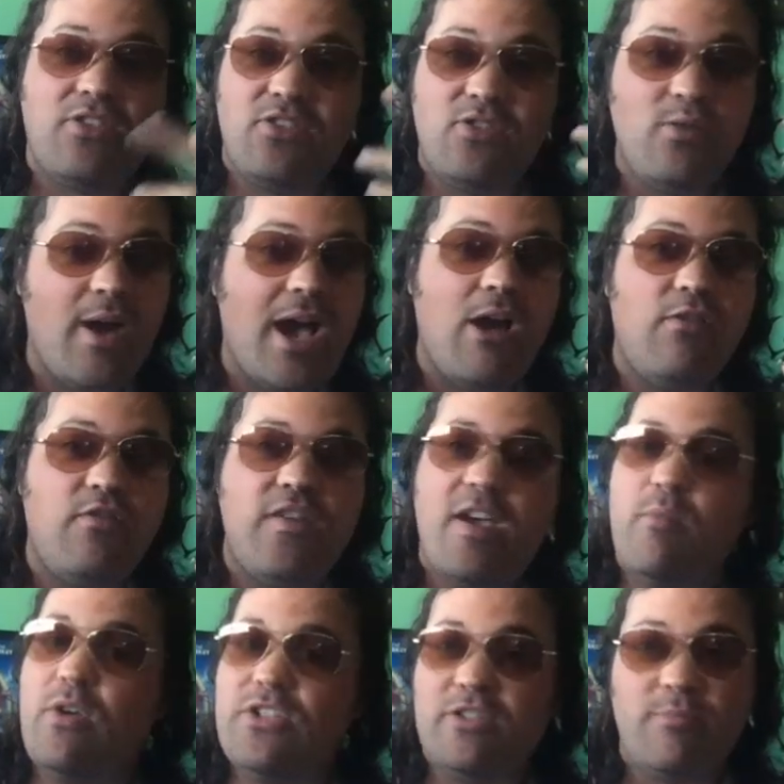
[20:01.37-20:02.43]
his new
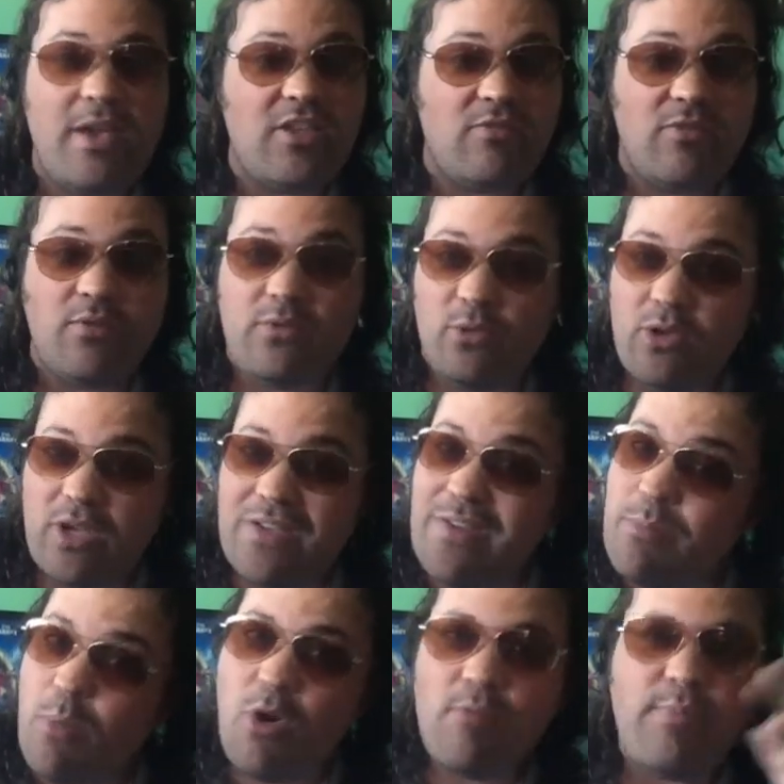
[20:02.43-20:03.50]
outfit, which is, makes him look
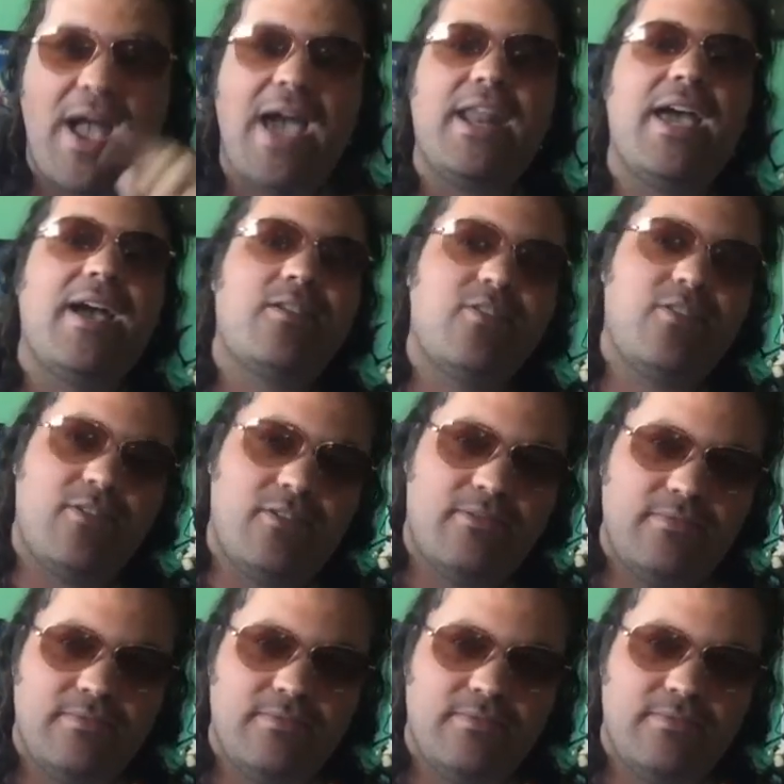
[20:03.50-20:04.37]
even more badass.